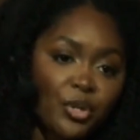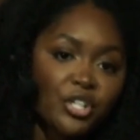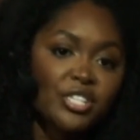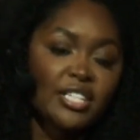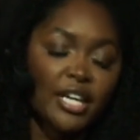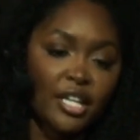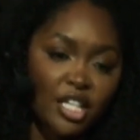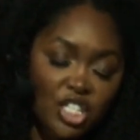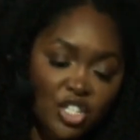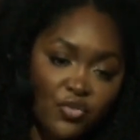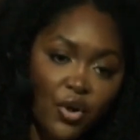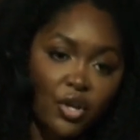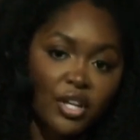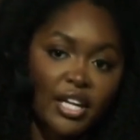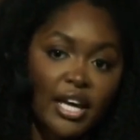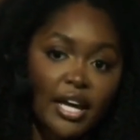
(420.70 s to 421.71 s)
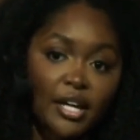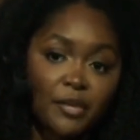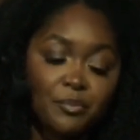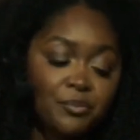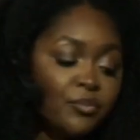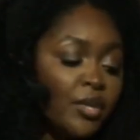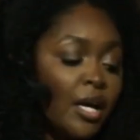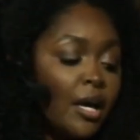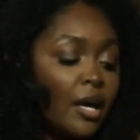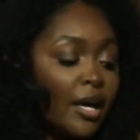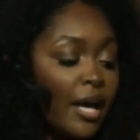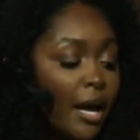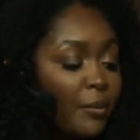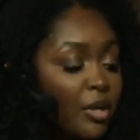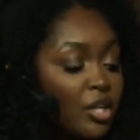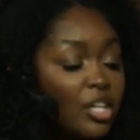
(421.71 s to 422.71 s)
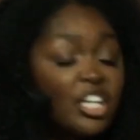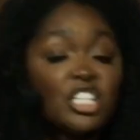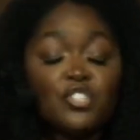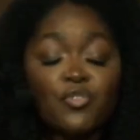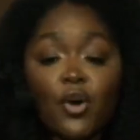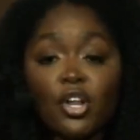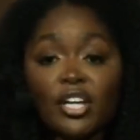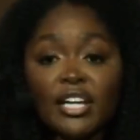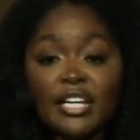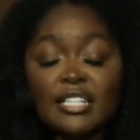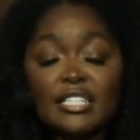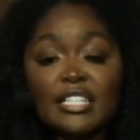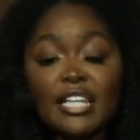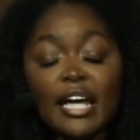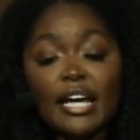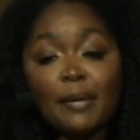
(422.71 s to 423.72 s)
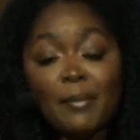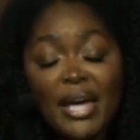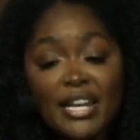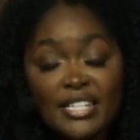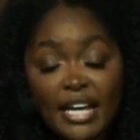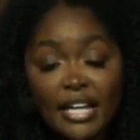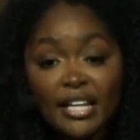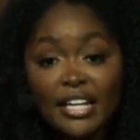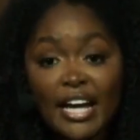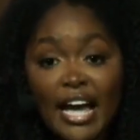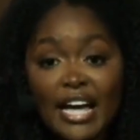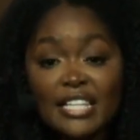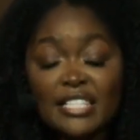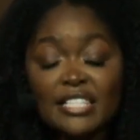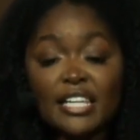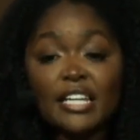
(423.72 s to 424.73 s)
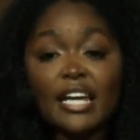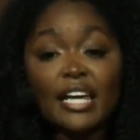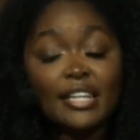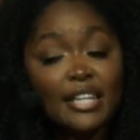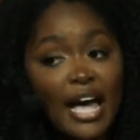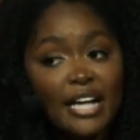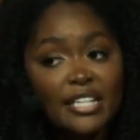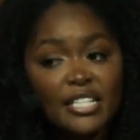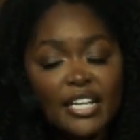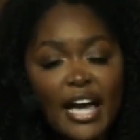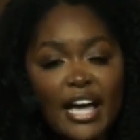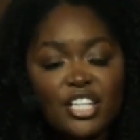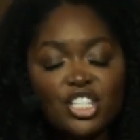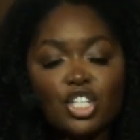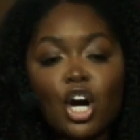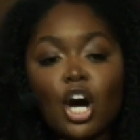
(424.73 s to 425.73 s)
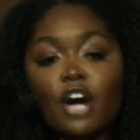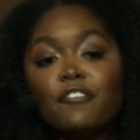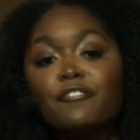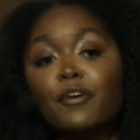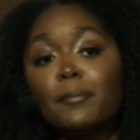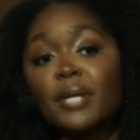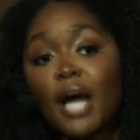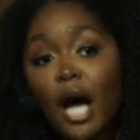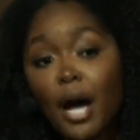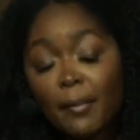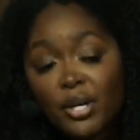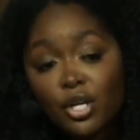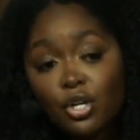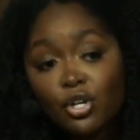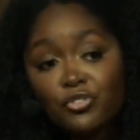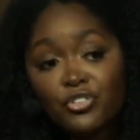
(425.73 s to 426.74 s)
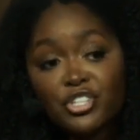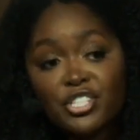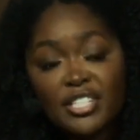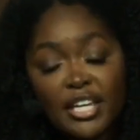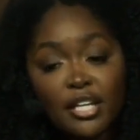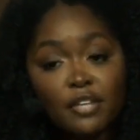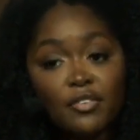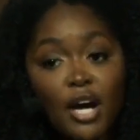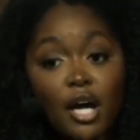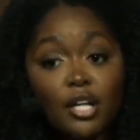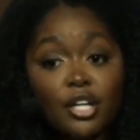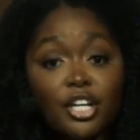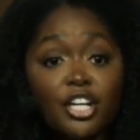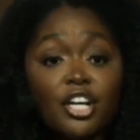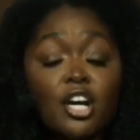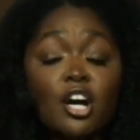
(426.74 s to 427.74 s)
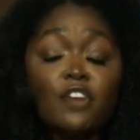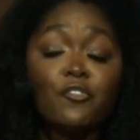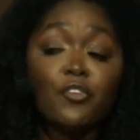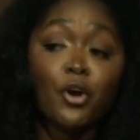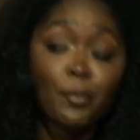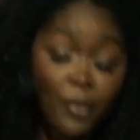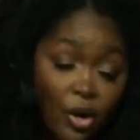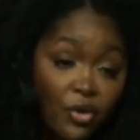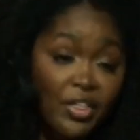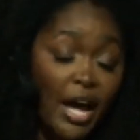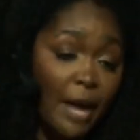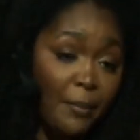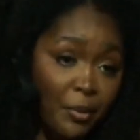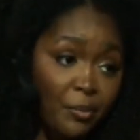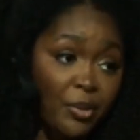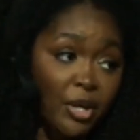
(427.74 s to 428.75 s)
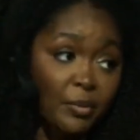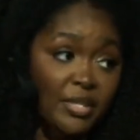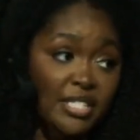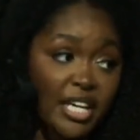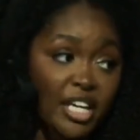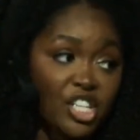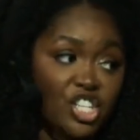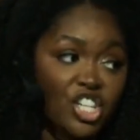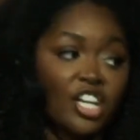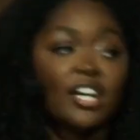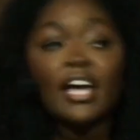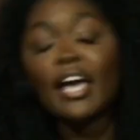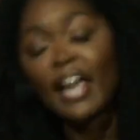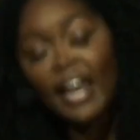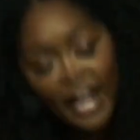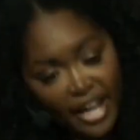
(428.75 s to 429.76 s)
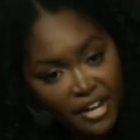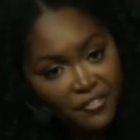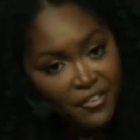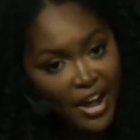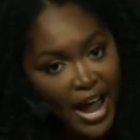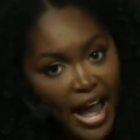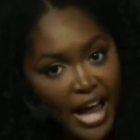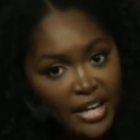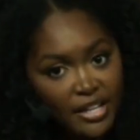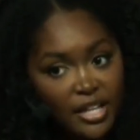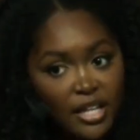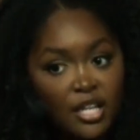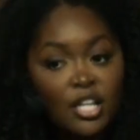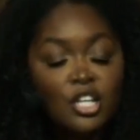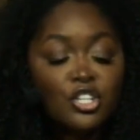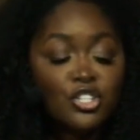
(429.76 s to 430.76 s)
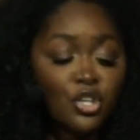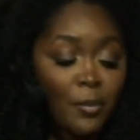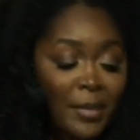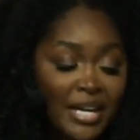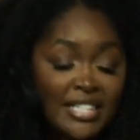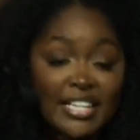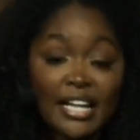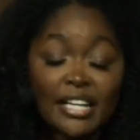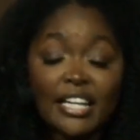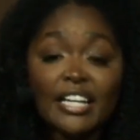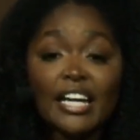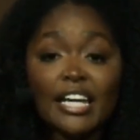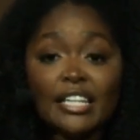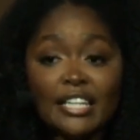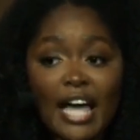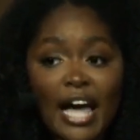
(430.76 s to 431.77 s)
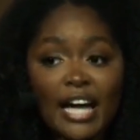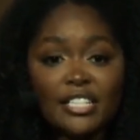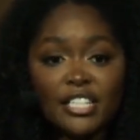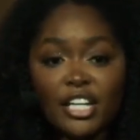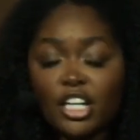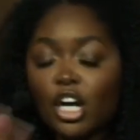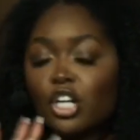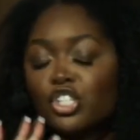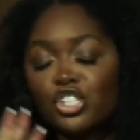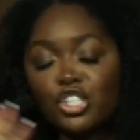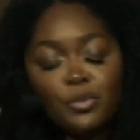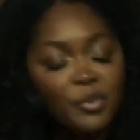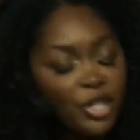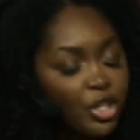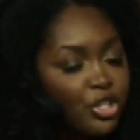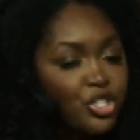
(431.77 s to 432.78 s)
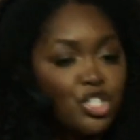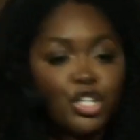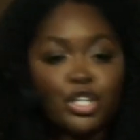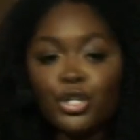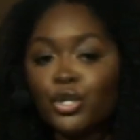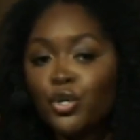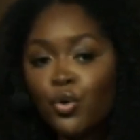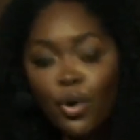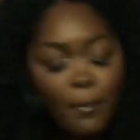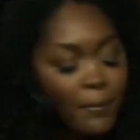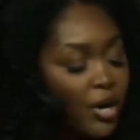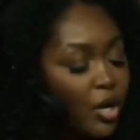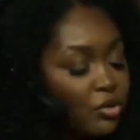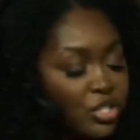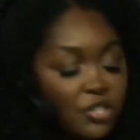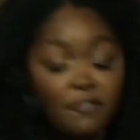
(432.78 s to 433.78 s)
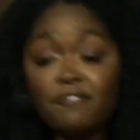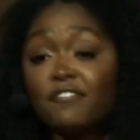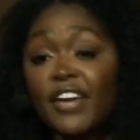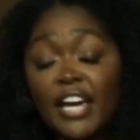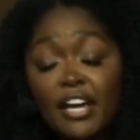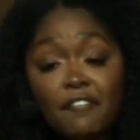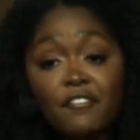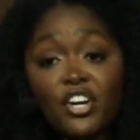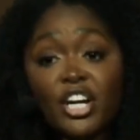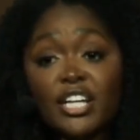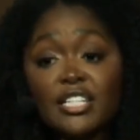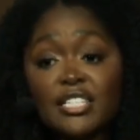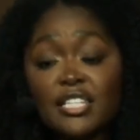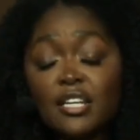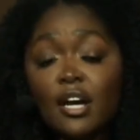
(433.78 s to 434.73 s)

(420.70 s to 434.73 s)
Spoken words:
your skin exfoliate. Chemical exfoliants like mandelic acid and lactic acid are phenomenal for skin of color, for both hyperpigmentation and for acne. So mandelic and lactic should be your two most favorite